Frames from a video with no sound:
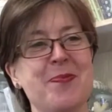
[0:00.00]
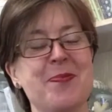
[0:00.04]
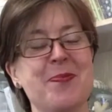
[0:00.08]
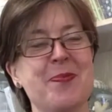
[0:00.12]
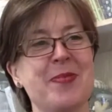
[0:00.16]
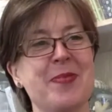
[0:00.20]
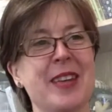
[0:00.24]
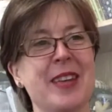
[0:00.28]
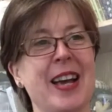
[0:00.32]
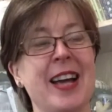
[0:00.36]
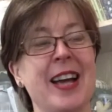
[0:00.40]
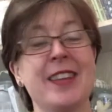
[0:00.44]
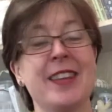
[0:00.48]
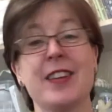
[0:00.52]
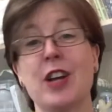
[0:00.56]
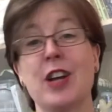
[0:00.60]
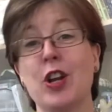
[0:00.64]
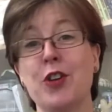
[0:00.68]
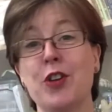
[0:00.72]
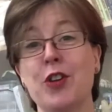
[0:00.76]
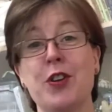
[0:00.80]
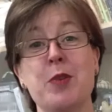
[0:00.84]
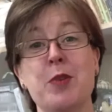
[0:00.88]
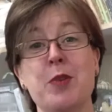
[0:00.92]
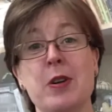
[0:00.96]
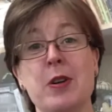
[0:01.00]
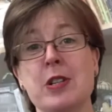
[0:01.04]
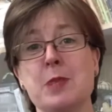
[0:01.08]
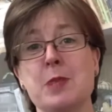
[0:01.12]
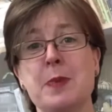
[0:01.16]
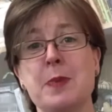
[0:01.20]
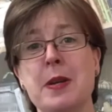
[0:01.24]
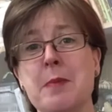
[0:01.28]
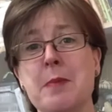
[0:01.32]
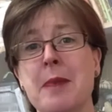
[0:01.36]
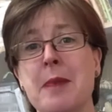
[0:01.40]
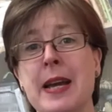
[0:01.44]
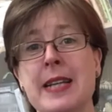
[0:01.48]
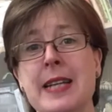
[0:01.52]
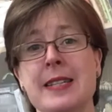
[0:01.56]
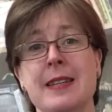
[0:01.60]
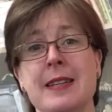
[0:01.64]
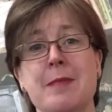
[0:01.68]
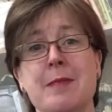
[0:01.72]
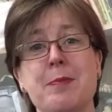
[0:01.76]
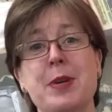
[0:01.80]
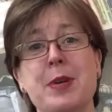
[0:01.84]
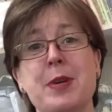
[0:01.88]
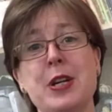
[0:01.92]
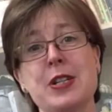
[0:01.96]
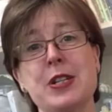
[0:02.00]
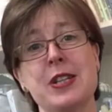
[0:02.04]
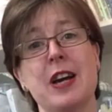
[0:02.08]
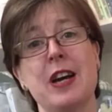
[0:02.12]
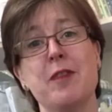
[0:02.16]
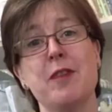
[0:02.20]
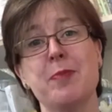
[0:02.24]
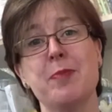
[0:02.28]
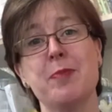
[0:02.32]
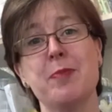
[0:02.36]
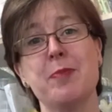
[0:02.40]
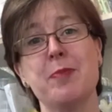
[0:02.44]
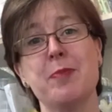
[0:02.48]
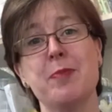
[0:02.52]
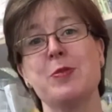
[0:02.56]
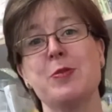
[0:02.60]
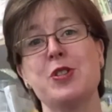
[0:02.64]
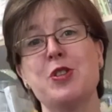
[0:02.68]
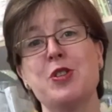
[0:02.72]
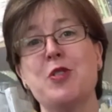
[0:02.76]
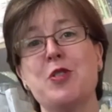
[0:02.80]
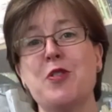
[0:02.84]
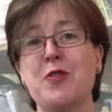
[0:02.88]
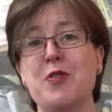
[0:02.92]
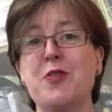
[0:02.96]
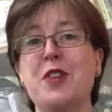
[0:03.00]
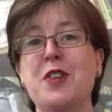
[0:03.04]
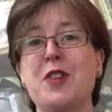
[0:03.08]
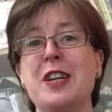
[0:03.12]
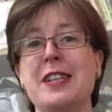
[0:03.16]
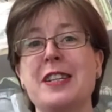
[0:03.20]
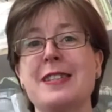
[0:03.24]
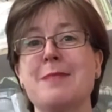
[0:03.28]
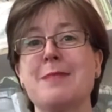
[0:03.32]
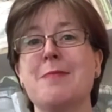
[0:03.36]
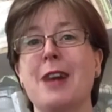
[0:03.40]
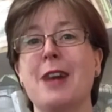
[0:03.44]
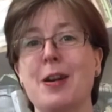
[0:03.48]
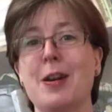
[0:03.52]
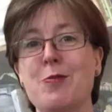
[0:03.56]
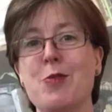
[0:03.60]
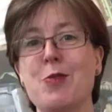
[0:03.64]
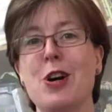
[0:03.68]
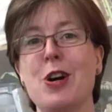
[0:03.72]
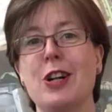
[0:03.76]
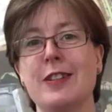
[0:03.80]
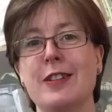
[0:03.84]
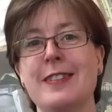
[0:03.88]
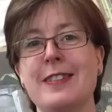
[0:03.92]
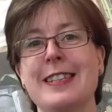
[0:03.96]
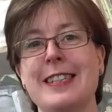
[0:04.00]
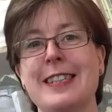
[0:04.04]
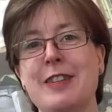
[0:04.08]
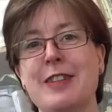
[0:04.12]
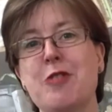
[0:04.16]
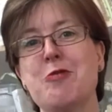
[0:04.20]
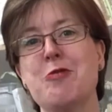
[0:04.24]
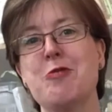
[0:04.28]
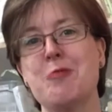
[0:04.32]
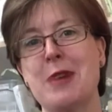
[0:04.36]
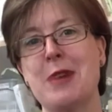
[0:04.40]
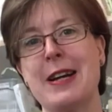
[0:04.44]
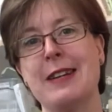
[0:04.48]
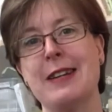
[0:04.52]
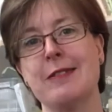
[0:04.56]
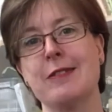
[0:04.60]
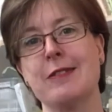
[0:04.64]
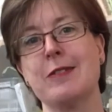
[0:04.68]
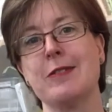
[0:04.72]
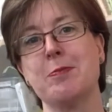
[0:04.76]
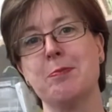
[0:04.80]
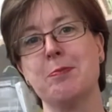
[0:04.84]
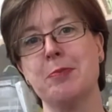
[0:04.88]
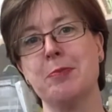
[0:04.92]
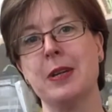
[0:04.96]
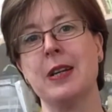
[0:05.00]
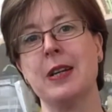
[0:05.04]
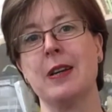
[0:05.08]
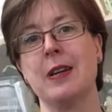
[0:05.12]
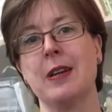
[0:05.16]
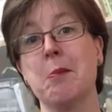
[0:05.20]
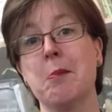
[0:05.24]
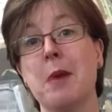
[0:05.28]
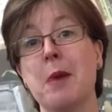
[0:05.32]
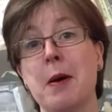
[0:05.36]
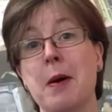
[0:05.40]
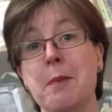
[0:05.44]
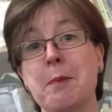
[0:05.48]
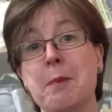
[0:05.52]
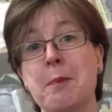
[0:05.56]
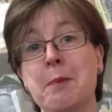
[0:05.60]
And the colonic world has been amazing because I've been able to fit my world in around being mum.